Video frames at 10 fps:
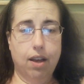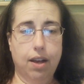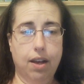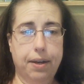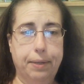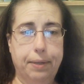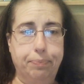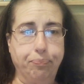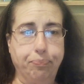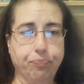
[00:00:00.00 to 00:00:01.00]

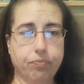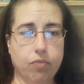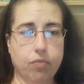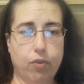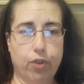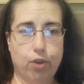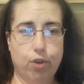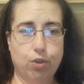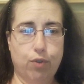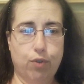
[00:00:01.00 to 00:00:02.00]
For
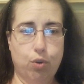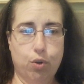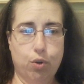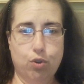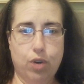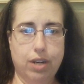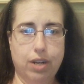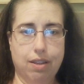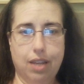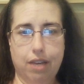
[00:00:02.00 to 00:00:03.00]
those of you who are trying to
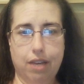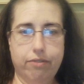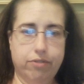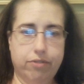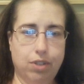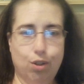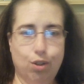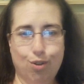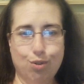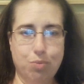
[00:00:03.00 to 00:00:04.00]
think of,
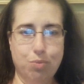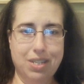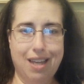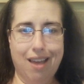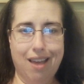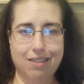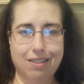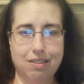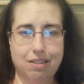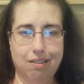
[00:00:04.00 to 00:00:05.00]
some snacks
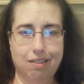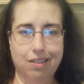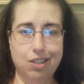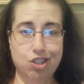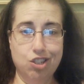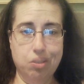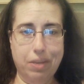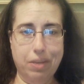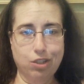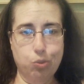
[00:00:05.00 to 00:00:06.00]
to get you some
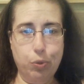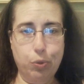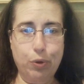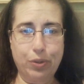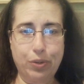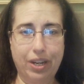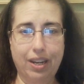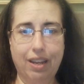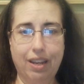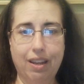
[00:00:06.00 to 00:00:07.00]
extra protein
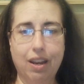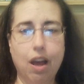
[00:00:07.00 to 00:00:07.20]
in,